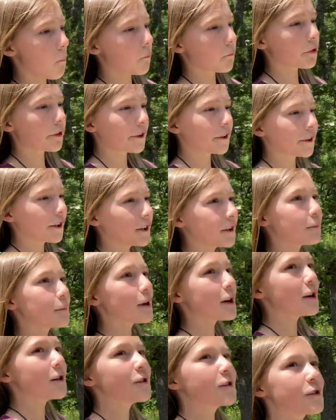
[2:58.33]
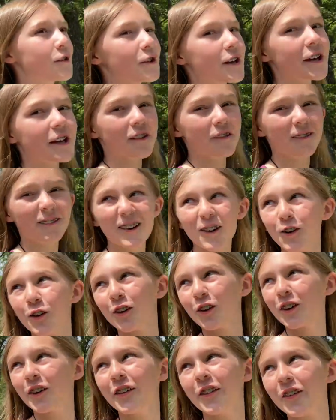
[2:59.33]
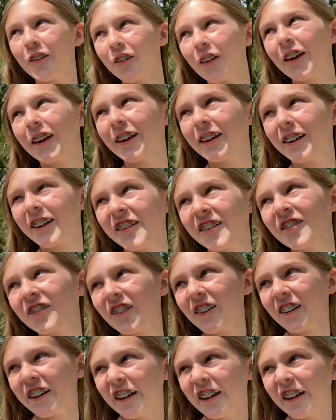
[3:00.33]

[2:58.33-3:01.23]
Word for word: Learning about like a rose, because like it doesn't really